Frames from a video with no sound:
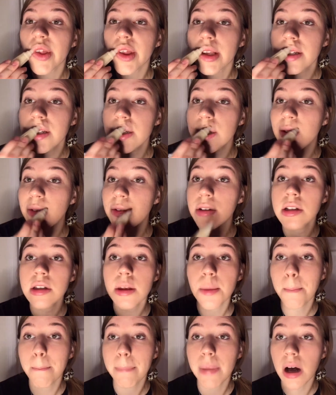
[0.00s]
This stuff is
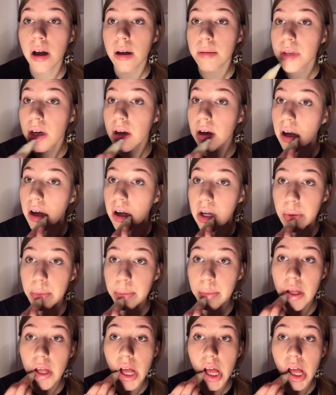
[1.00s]
the bomb.com.